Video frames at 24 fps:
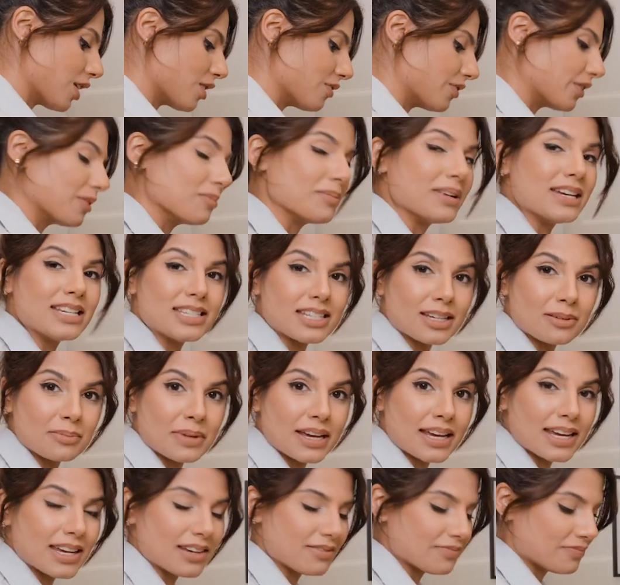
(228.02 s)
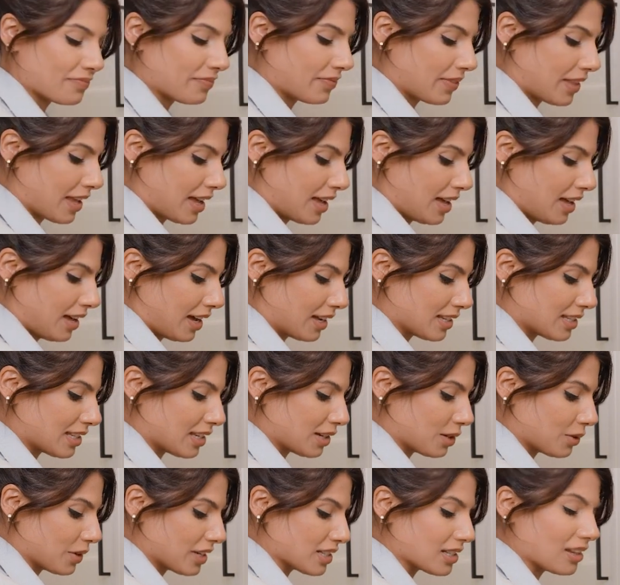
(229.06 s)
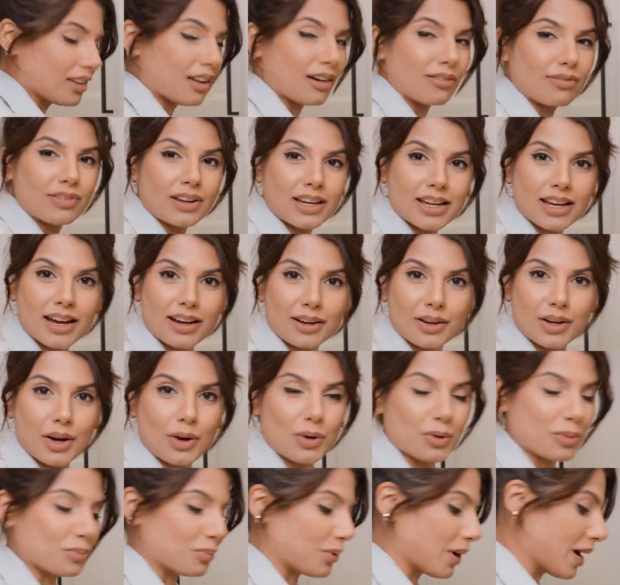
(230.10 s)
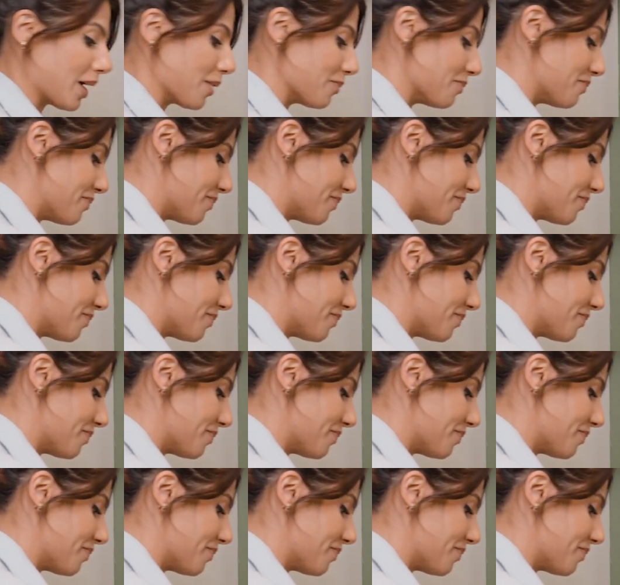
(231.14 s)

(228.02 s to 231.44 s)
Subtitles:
over a medium heat until it's lovely and golden brown.